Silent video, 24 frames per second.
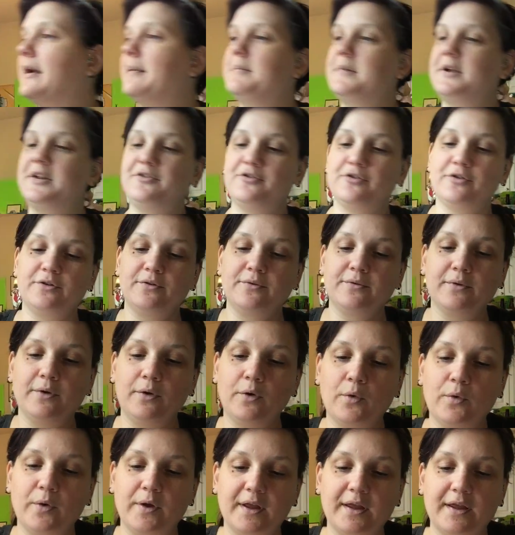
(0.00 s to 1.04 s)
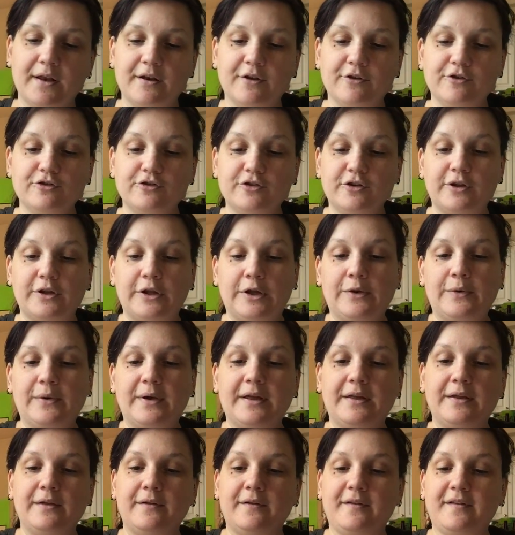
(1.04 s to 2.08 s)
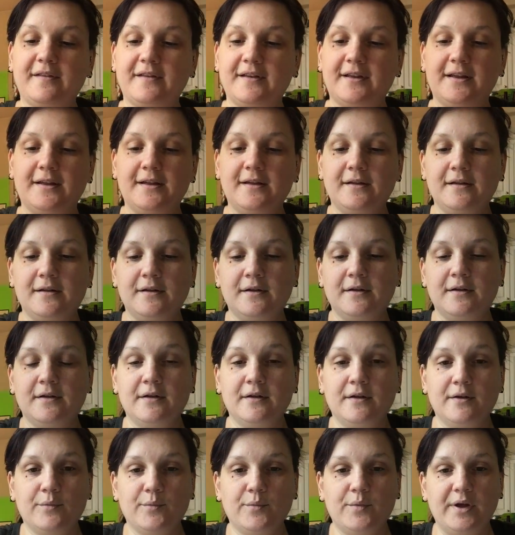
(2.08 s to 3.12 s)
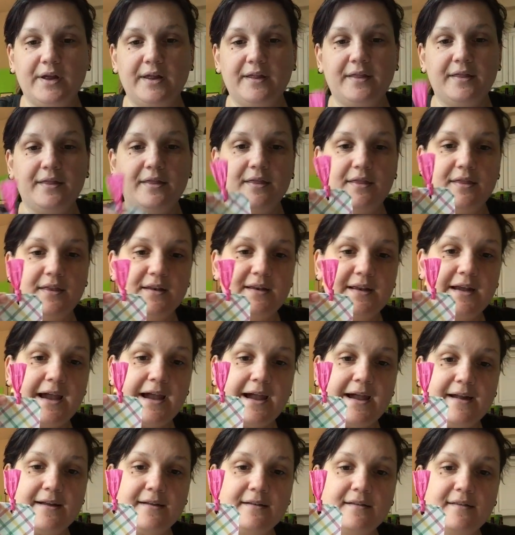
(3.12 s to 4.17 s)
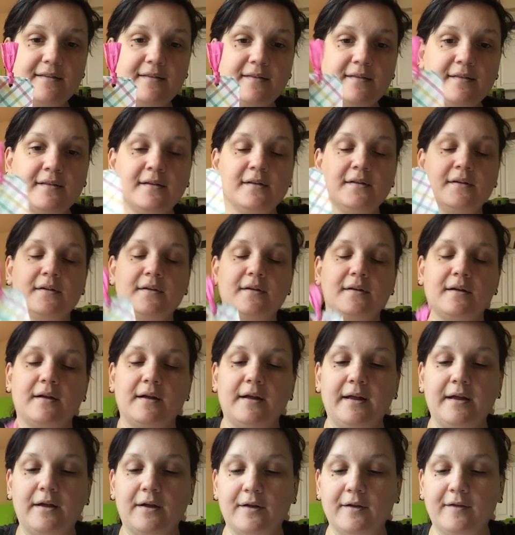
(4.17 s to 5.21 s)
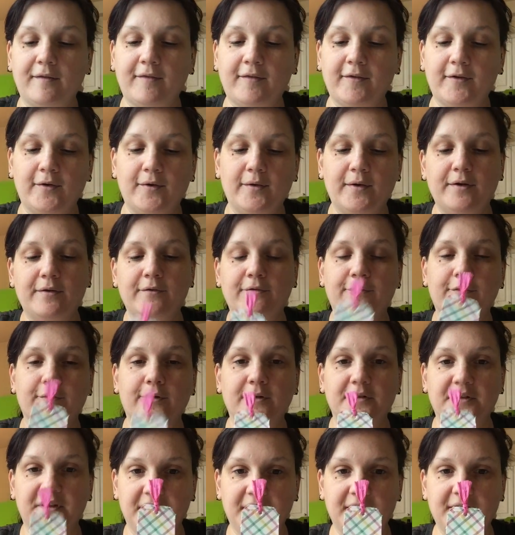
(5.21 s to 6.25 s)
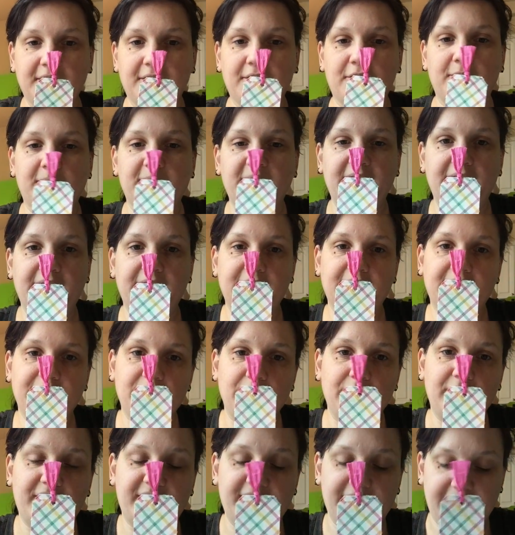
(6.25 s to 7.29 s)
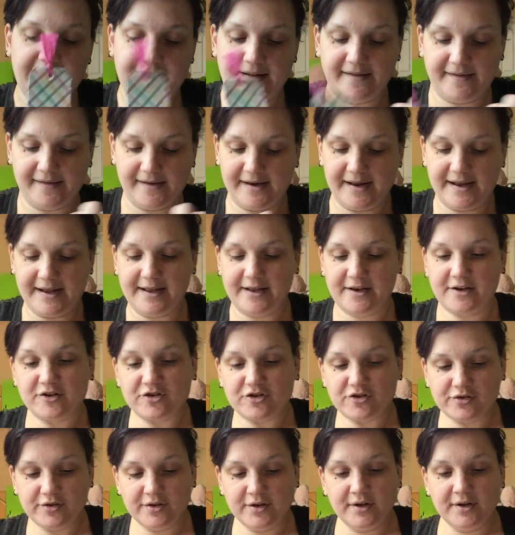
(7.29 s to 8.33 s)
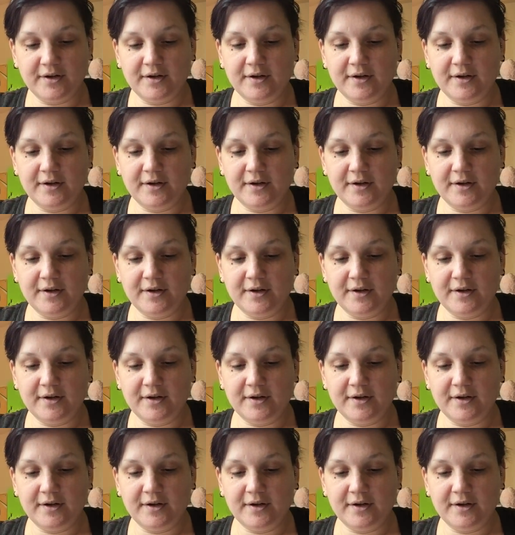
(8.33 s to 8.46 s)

my journal real quick and I'll show you. I used it with the tags. I also unfurled it a little bit and I've used it as an edge.